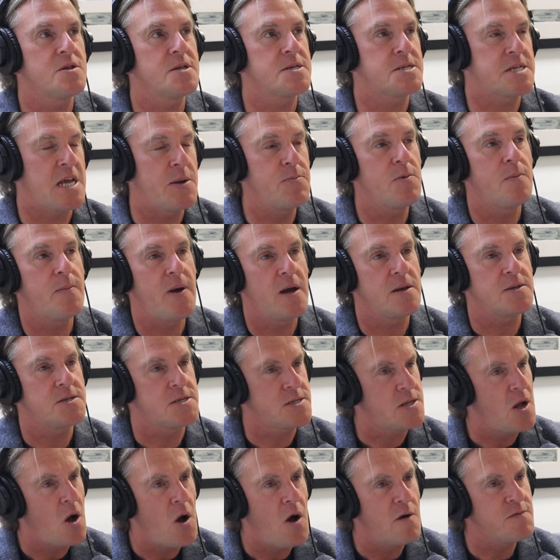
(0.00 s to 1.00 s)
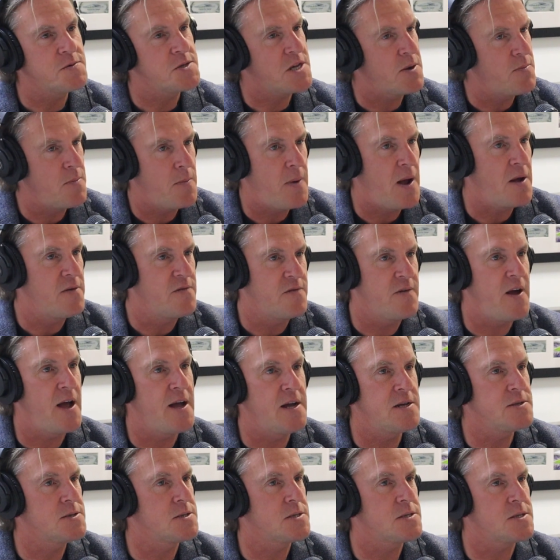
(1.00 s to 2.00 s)
the same amount of staff, same amount of
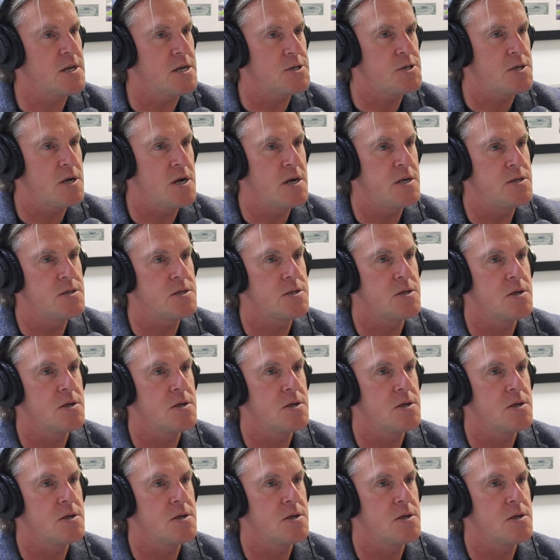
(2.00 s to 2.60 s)
vans? Has that changed?